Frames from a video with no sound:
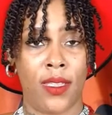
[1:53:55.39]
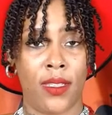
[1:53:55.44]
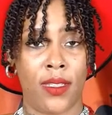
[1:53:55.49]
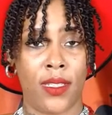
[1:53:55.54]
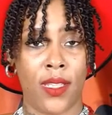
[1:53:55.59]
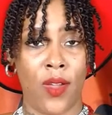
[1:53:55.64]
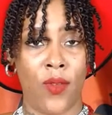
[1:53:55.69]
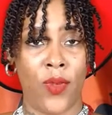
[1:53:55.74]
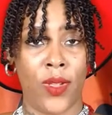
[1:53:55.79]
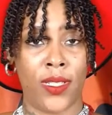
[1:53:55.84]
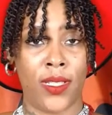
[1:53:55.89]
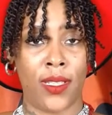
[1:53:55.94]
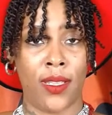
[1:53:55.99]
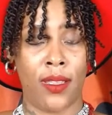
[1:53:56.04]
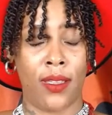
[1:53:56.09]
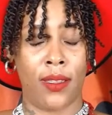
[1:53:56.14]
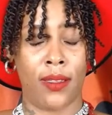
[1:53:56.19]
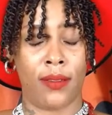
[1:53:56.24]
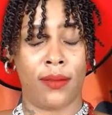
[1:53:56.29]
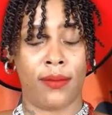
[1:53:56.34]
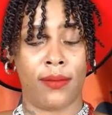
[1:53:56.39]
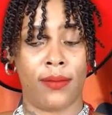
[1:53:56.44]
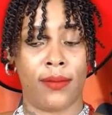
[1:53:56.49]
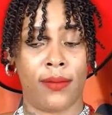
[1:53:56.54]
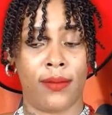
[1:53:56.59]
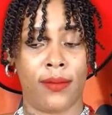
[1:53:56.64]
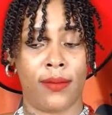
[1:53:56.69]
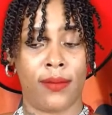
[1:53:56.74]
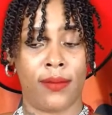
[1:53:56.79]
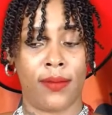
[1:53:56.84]
So what's up?
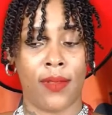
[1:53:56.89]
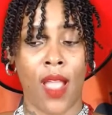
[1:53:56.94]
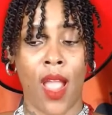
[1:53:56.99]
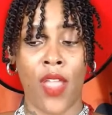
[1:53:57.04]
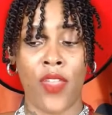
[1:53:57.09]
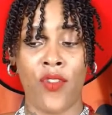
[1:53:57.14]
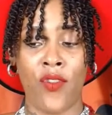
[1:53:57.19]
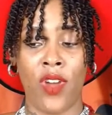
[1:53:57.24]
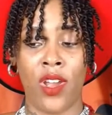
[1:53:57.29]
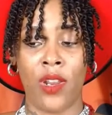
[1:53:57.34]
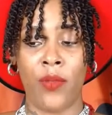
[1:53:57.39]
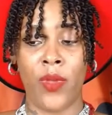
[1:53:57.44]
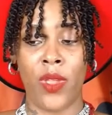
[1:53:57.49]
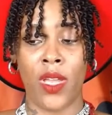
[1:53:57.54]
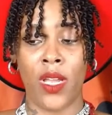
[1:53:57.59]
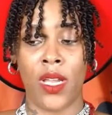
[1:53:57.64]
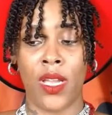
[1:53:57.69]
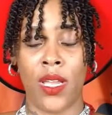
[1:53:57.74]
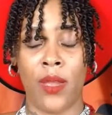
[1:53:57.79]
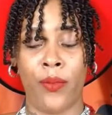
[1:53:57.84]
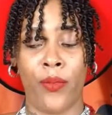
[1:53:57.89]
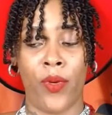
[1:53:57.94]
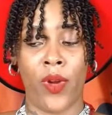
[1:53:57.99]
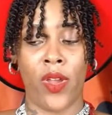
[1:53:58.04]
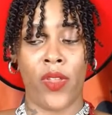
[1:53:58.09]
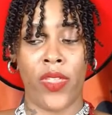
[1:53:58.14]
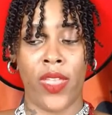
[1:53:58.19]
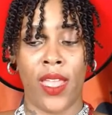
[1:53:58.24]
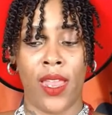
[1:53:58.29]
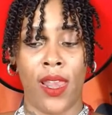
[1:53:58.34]
Are you going to be a good
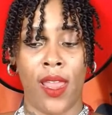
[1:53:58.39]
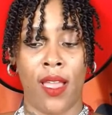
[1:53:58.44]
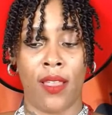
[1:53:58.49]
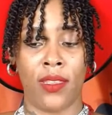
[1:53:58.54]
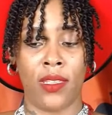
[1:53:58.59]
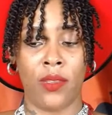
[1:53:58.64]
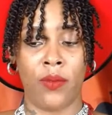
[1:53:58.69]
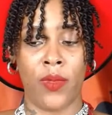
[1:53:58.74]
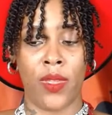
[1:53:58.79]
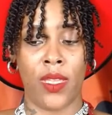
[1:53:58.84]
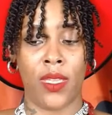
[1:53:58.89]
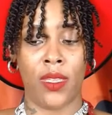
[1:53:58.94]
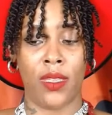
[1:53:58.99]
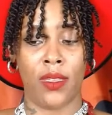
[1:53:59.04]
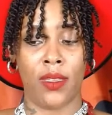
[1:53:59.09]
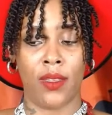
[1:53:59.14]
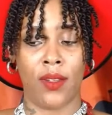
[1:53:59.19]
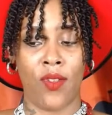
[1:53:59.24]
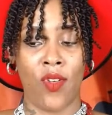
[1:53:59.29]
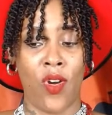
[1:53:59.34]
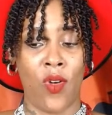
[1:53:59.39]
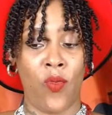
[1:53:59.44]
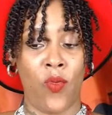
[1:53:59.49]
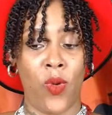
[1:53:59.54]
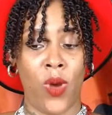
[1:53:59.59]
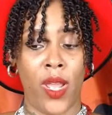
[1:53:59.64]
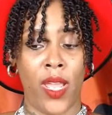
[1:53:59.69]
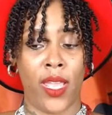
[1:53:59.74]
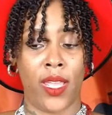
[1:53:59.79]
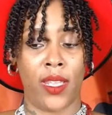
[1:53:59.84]
brother-in-law to me or
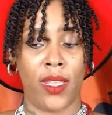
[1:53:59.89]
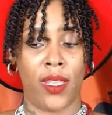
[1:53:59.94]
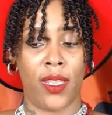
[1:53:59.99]
what?